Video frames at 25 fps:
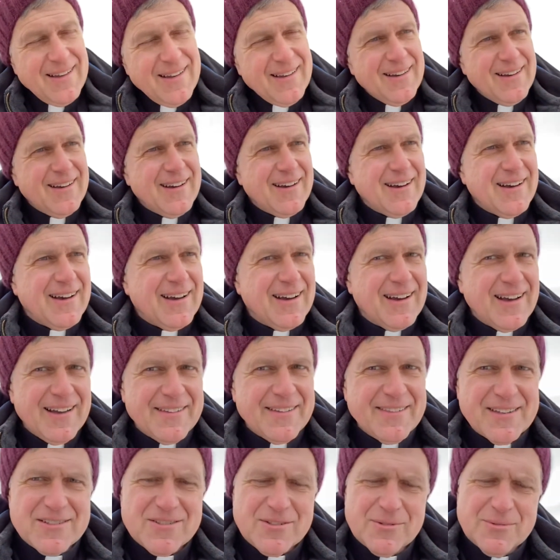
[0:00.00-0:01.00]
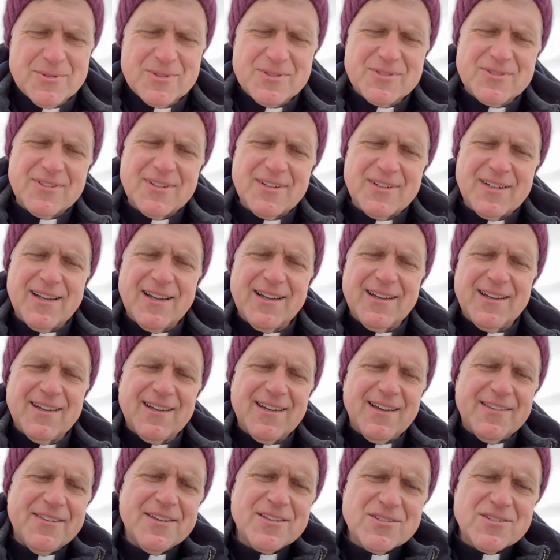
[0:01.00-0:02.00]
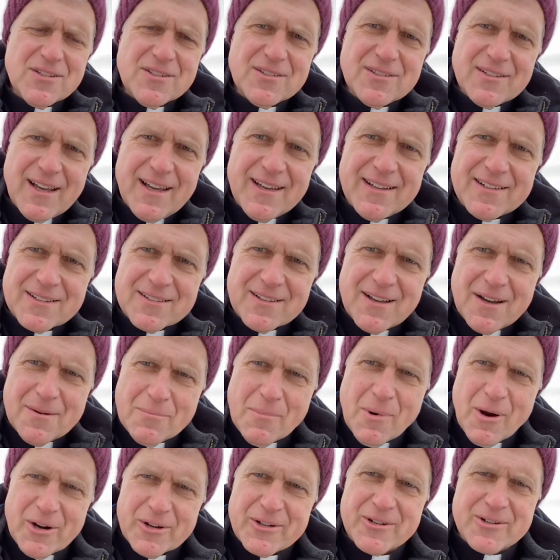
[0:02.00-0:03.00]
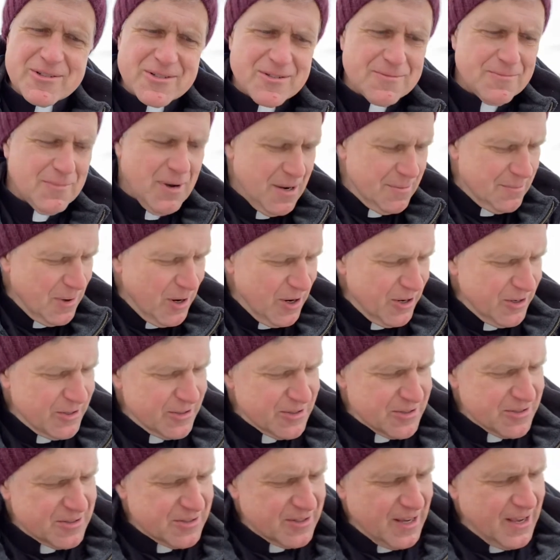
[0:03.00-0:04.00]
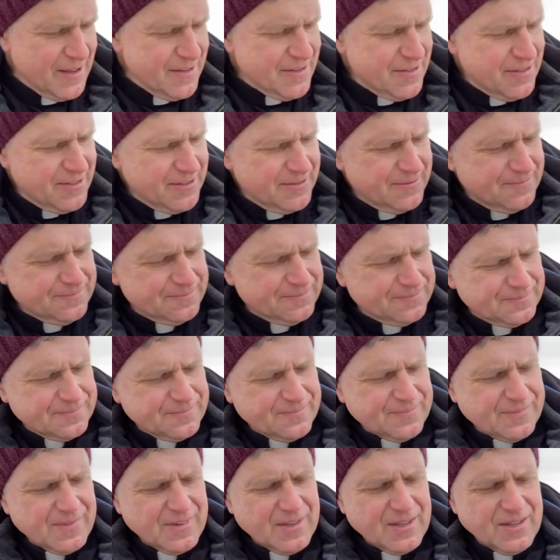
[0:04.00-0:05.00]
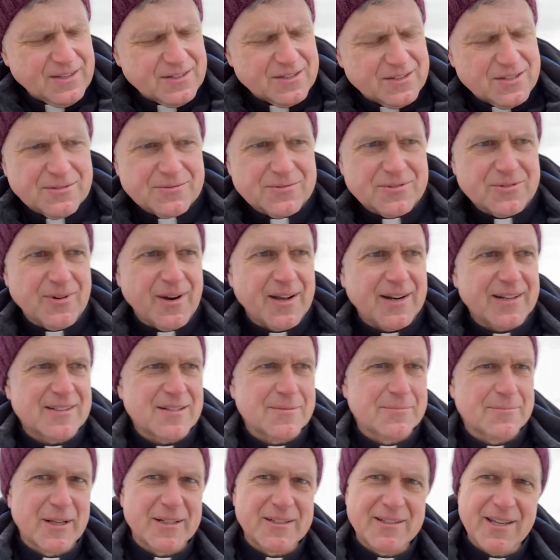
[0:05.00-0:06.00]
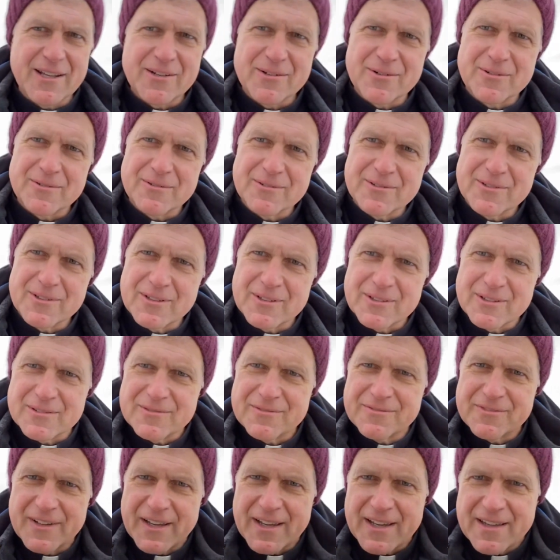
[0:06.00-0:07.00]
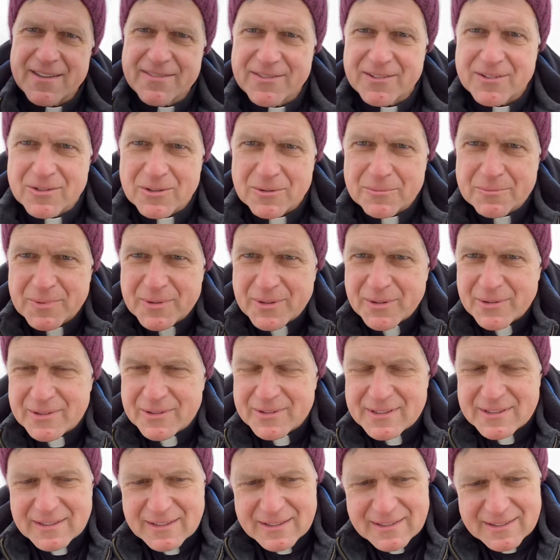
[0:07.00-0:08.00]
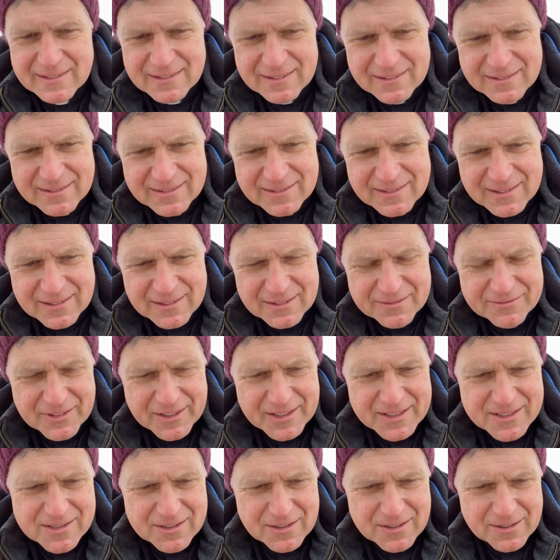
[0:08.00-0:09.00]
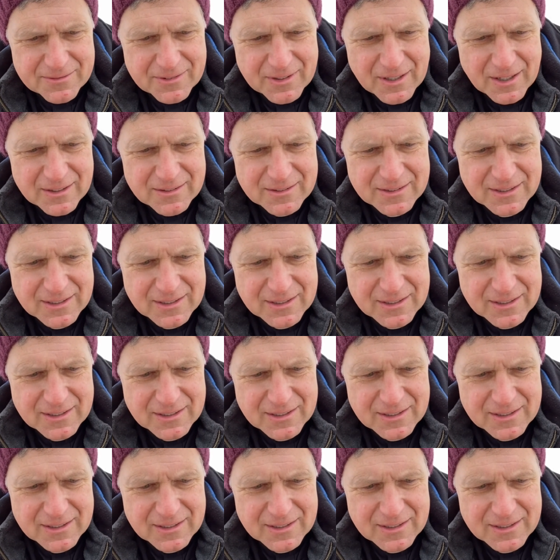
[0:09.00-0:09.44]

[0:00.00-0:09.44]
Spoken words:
I think she died a martyr's death. And she wanted to maintain her faith and her purity in the face of a